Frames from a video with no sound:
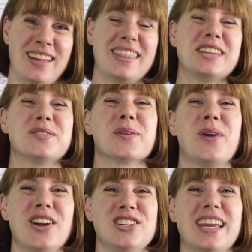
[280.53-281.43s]
Thanks for
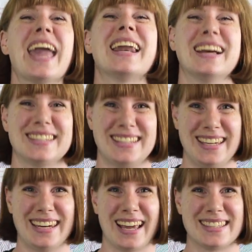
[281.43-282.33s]
watching, and I'll see
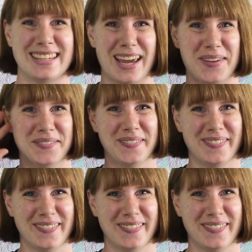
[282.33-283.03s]
you next time.